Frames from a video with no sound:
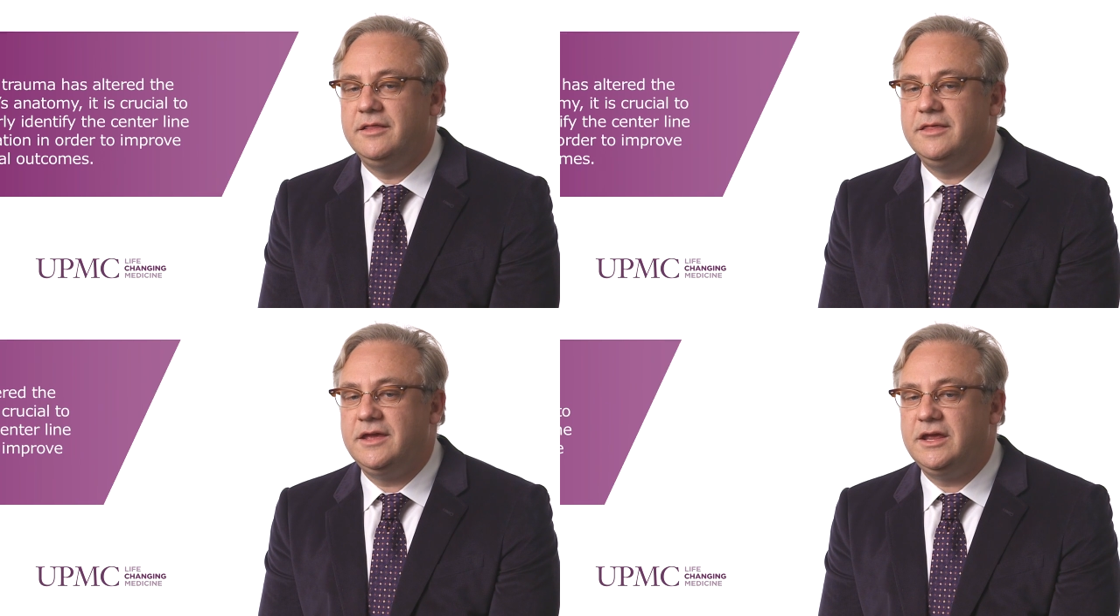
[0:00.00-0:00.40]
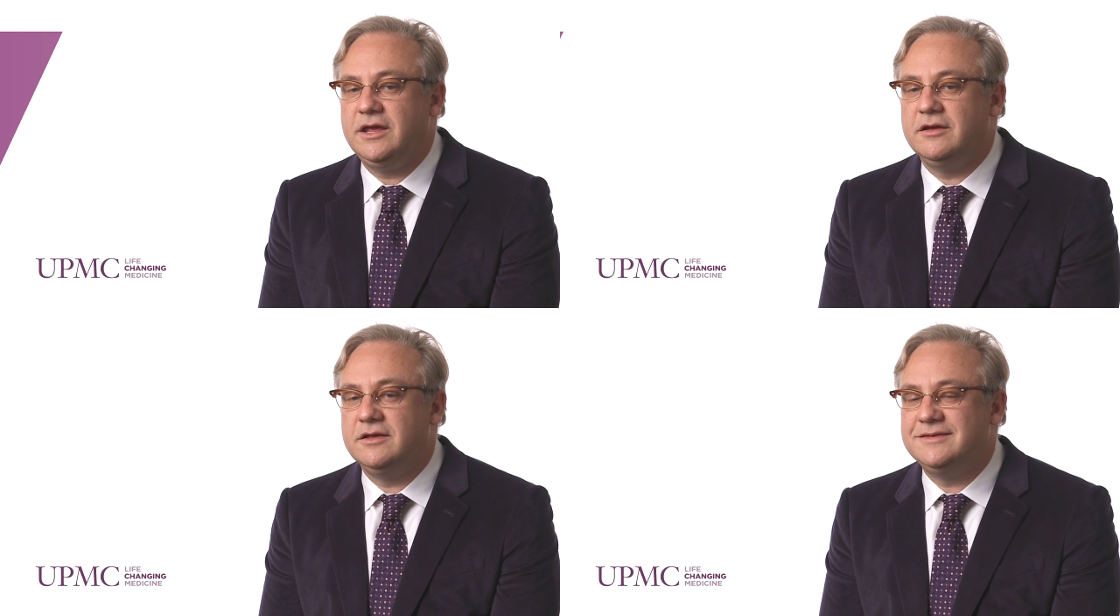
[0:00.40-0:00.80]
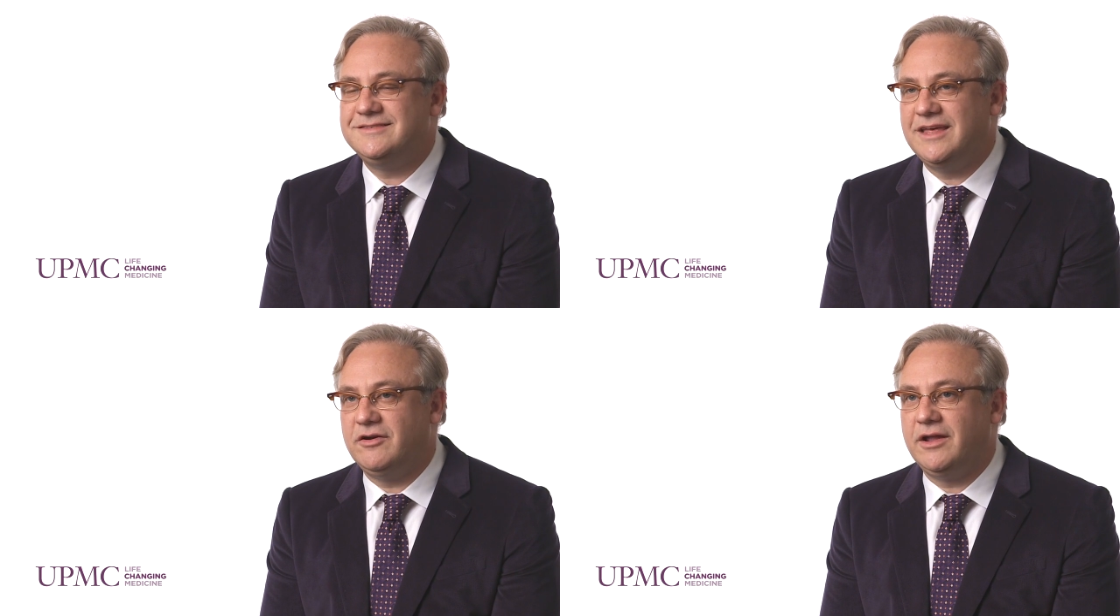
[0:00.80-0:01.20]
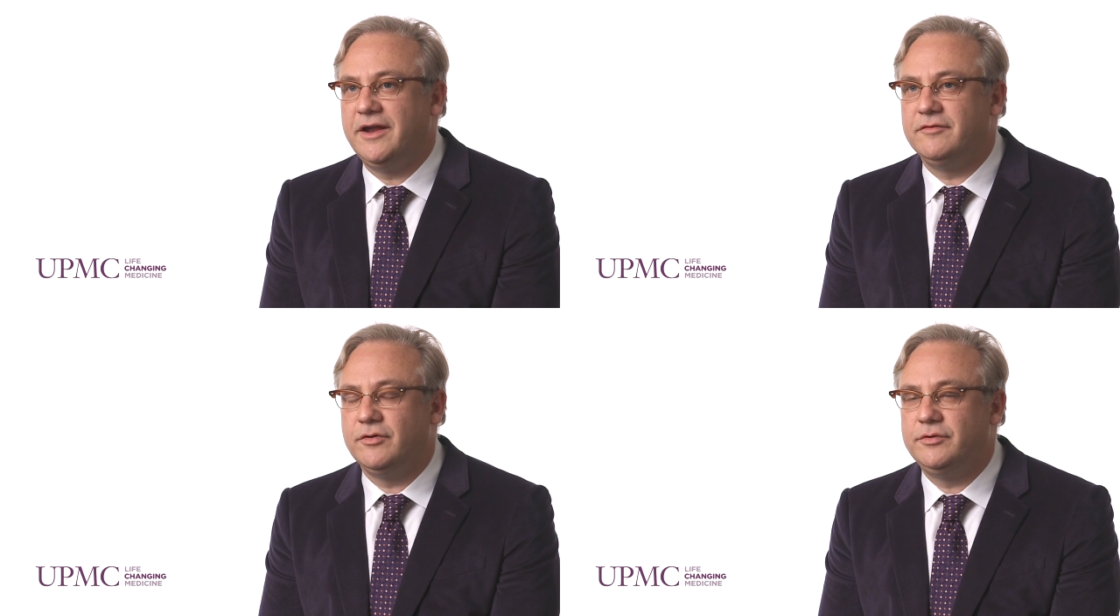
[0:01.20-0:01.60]
the center
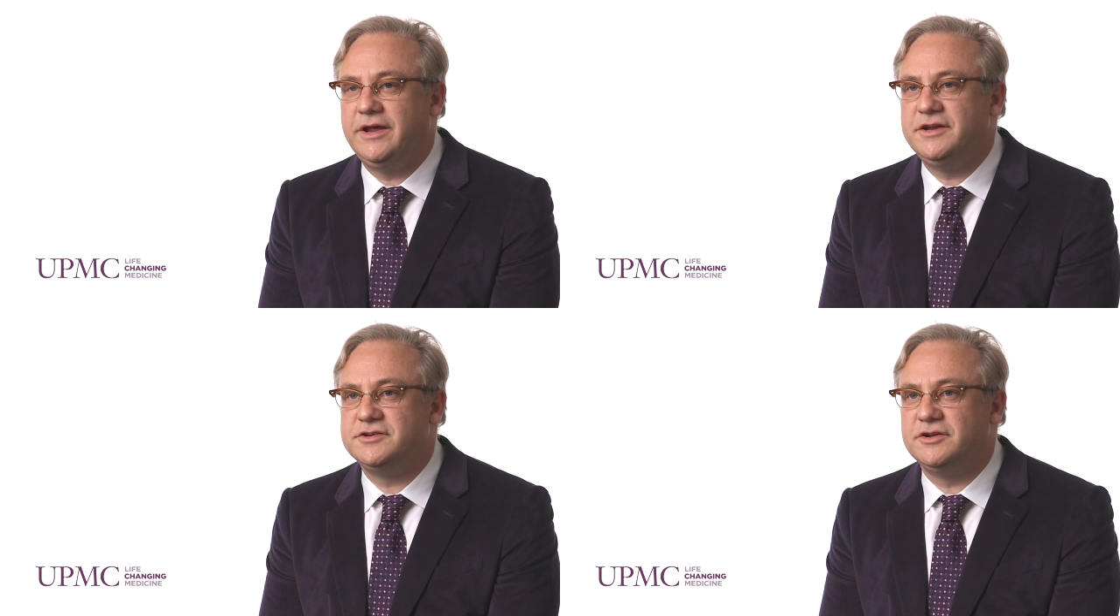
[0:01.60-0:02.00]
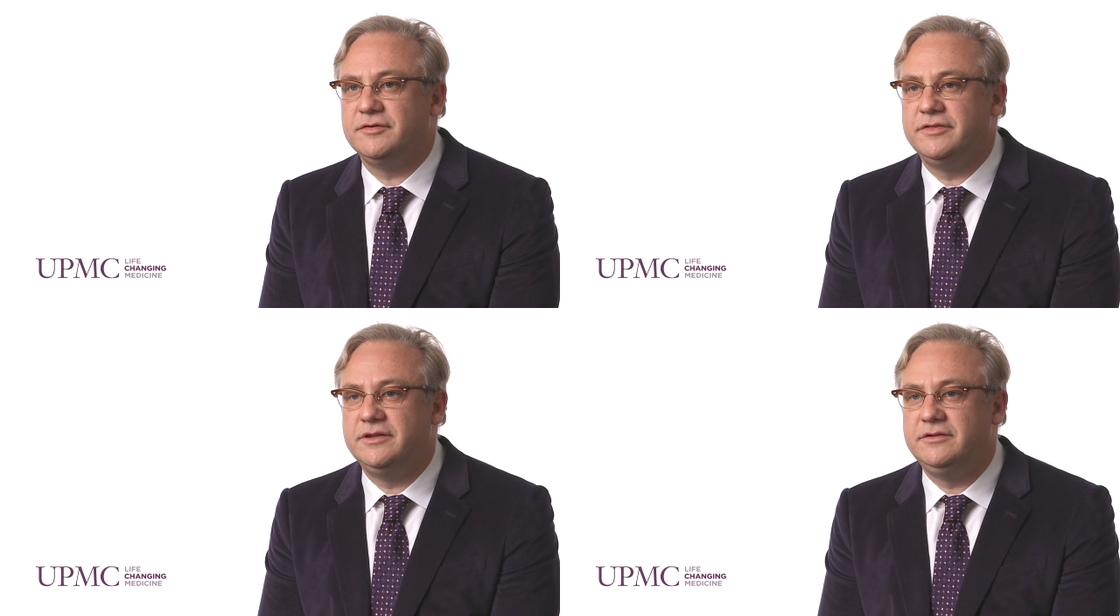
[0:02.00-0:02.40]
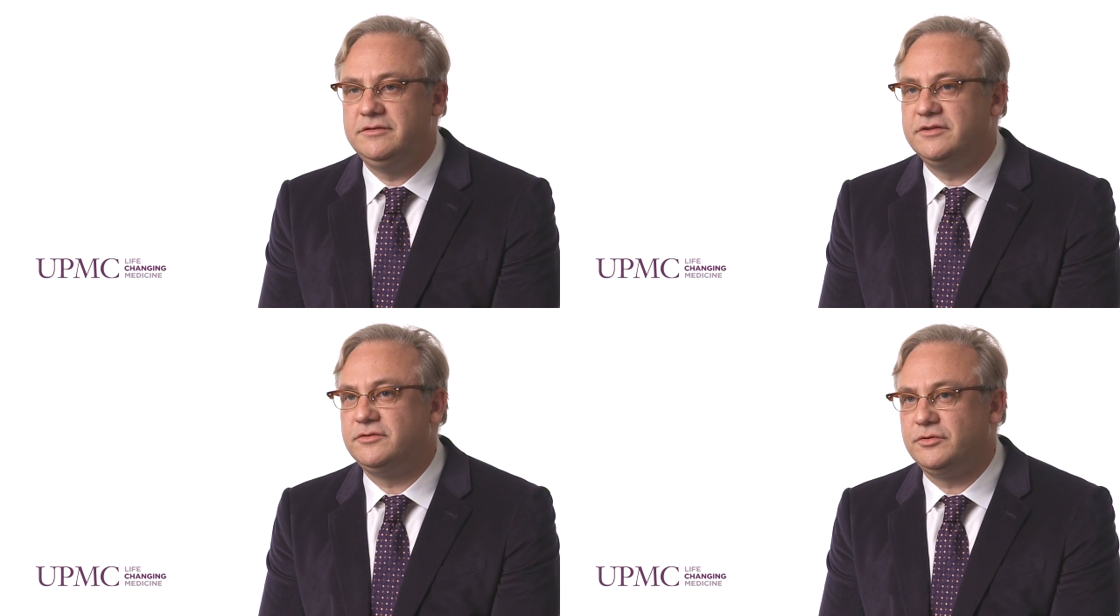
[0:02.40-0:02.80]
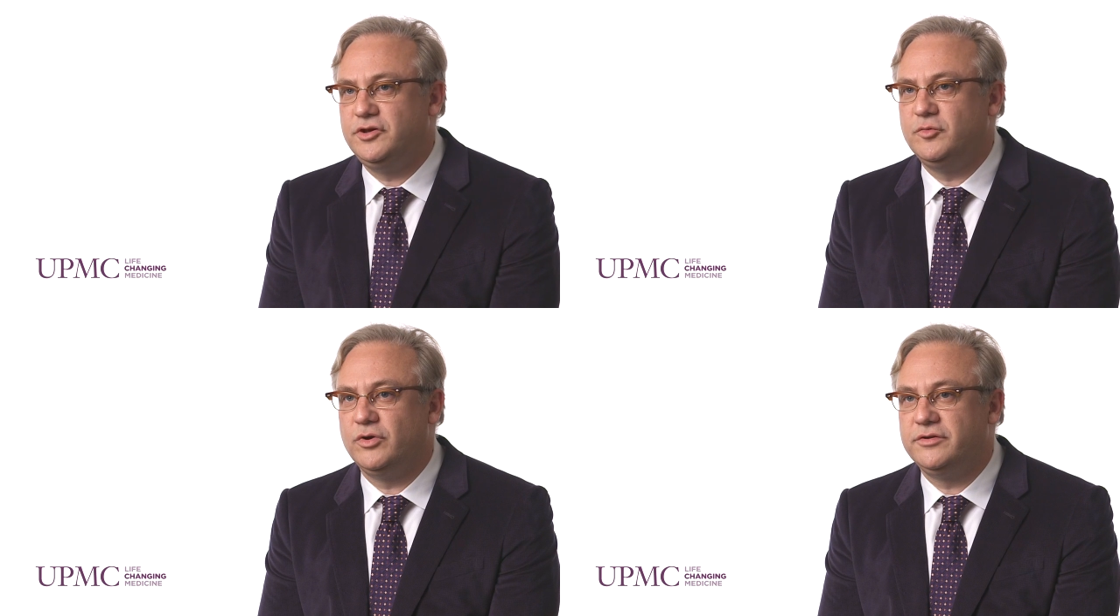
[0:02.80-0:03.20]
line of rotation of the distal
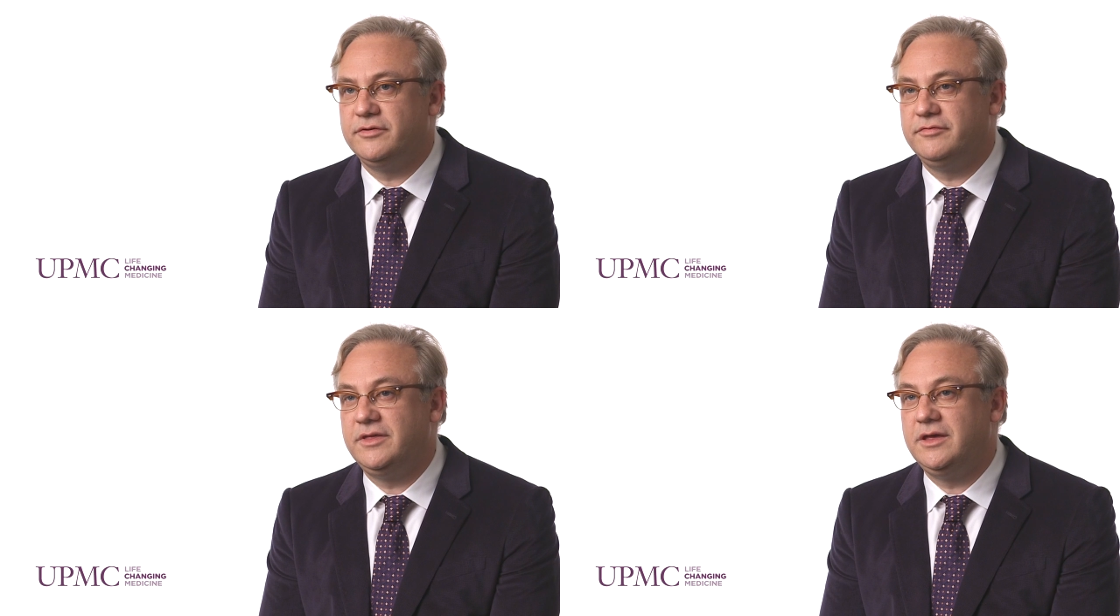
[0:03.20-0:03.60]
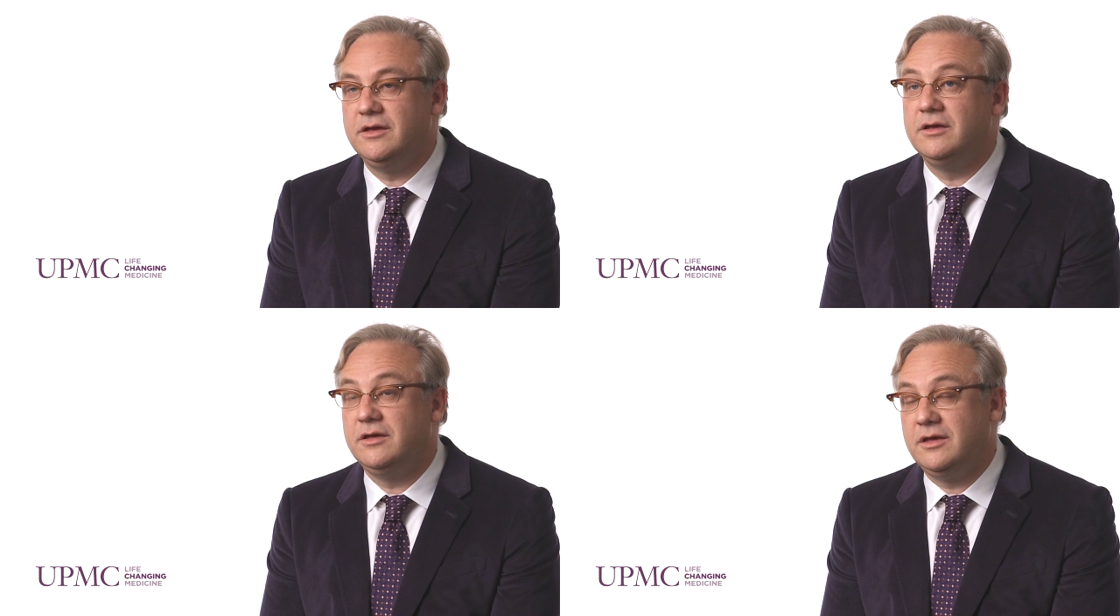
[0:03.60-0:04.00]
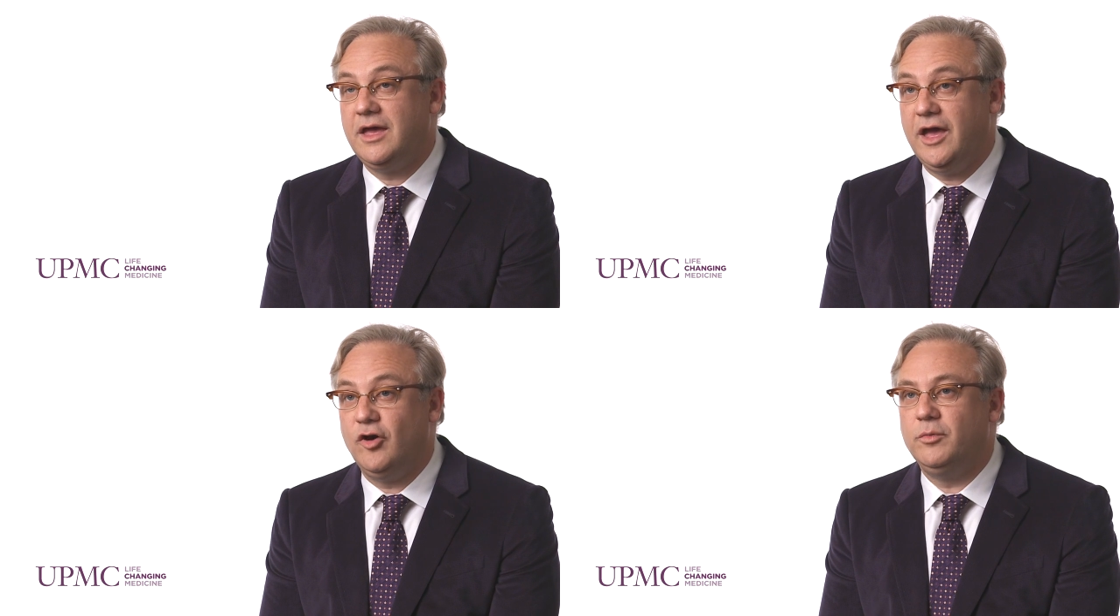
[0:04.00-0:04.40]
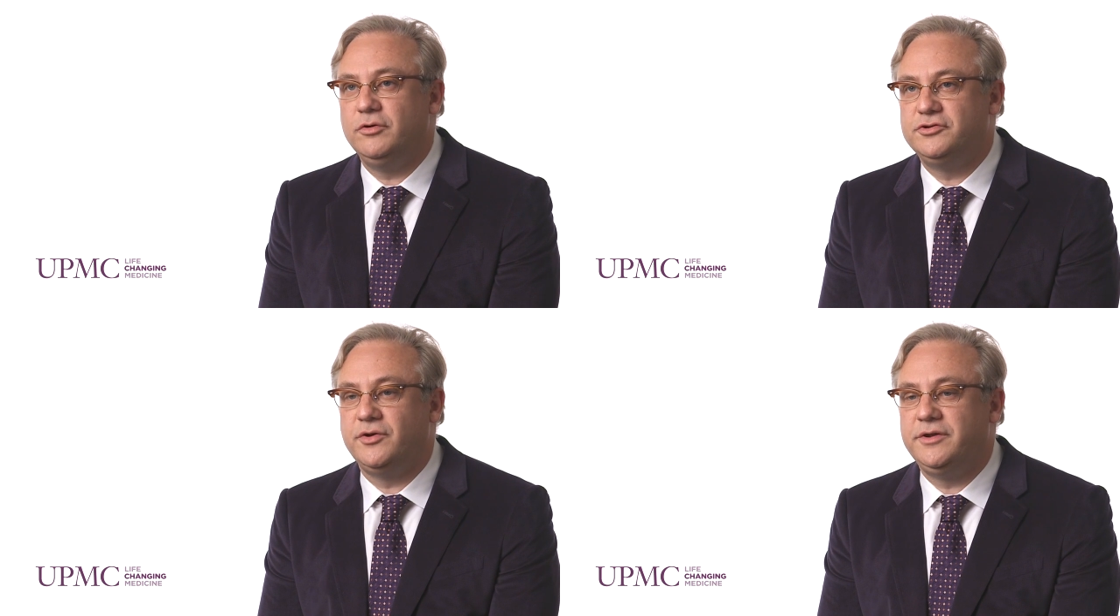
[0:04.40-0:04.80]
humerus of the
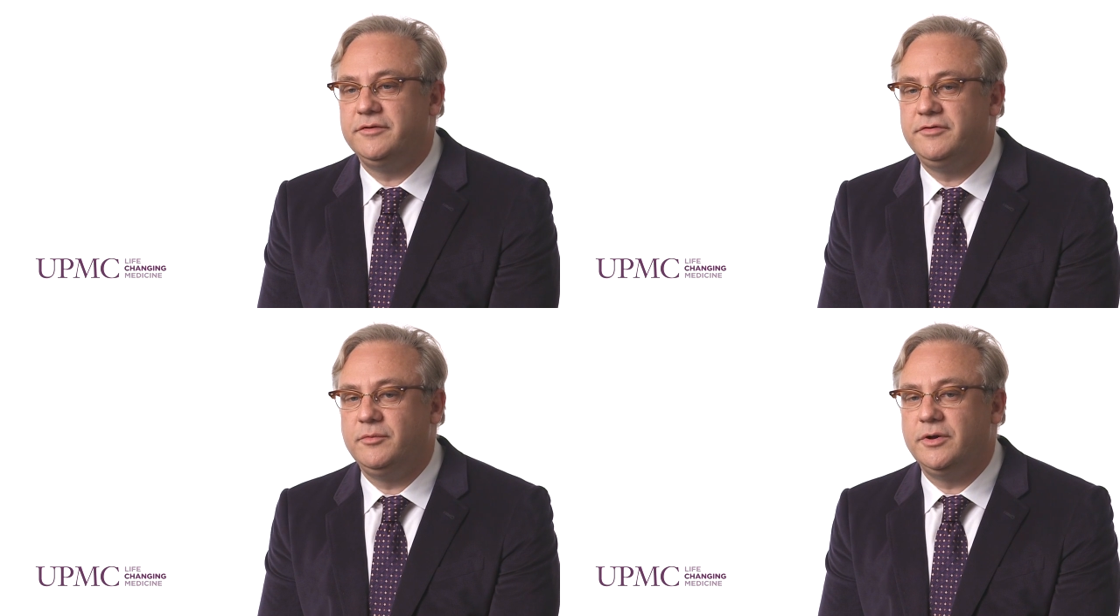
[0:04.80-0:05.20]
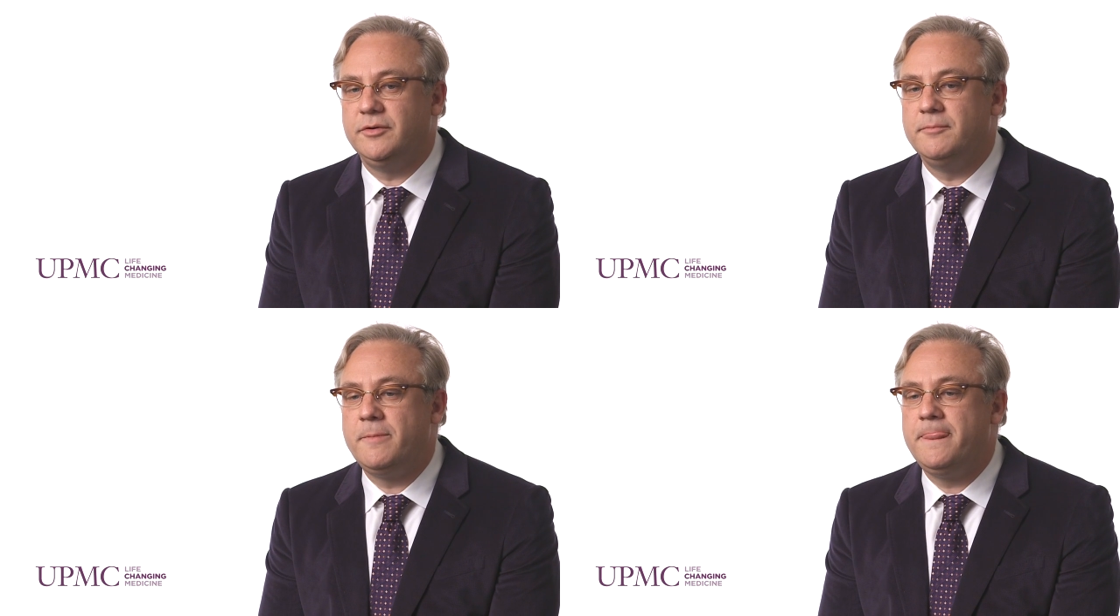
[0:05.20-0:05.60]
elbow joint, if you will,